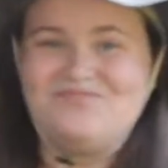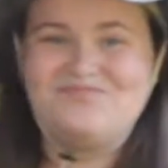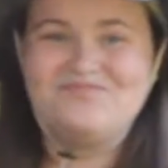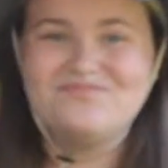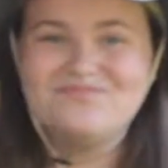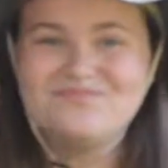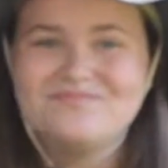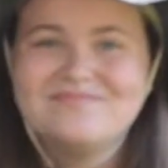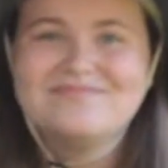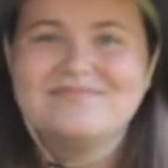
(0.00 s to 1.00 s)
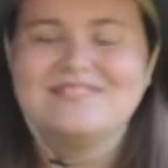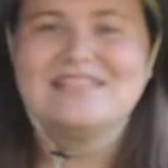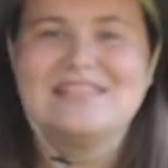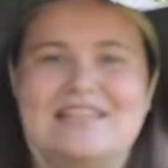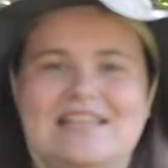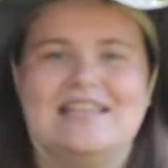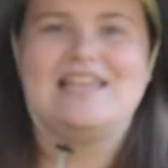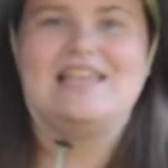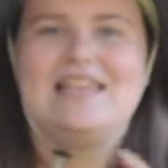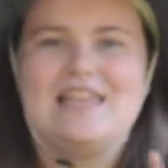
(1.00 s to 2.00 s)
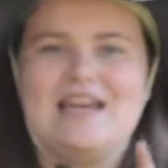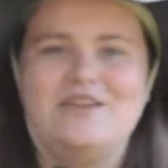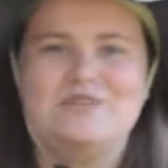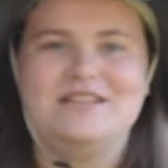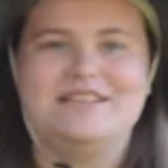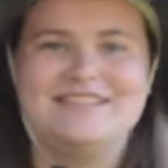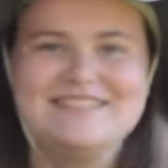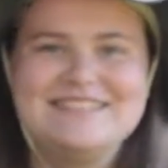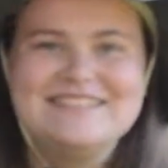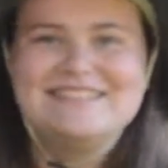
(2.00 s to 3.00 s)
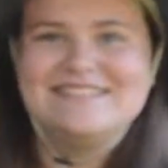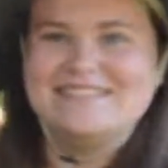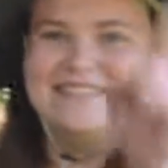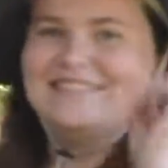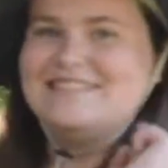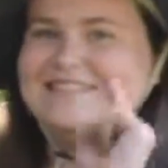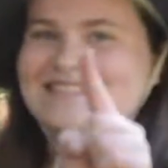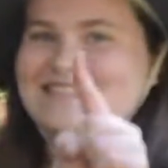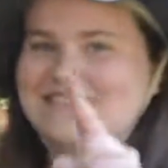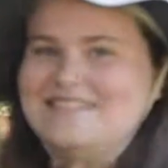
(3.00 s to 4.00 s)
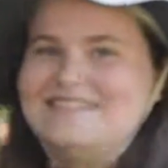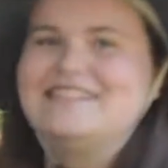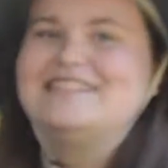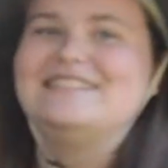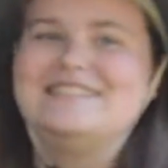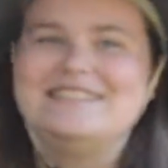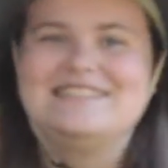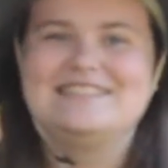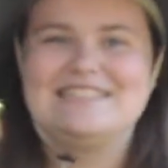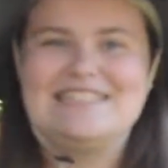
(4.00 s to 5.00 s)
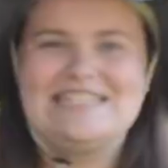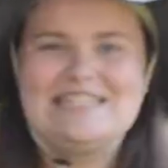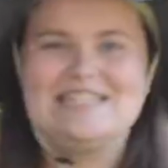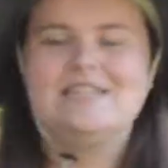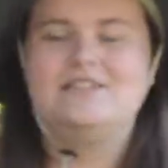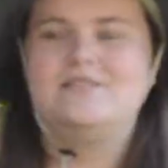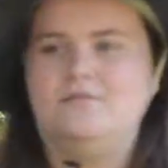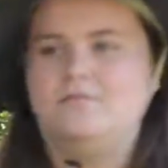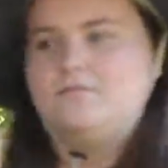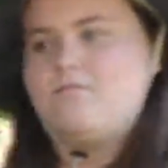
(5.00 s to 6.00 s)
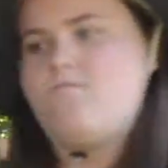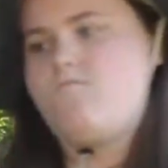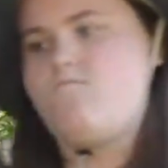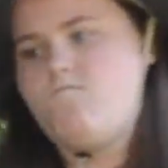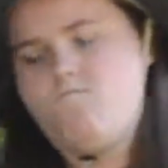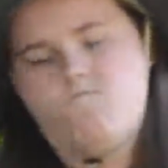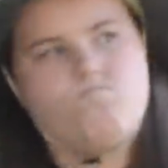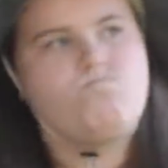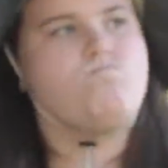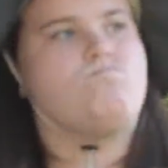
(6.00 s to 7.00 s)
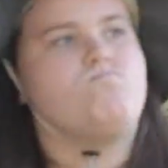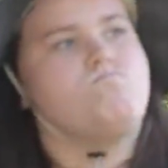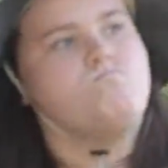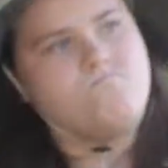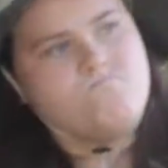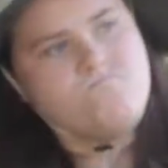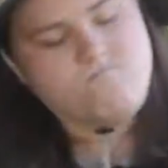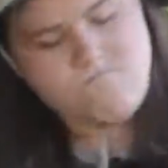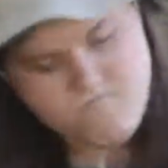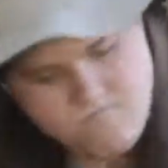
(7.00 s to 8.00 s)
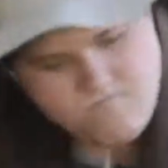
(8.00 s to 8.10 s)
are insects, mammals such as coyotes and badgers, amphibians such as toads, birds such as the great horned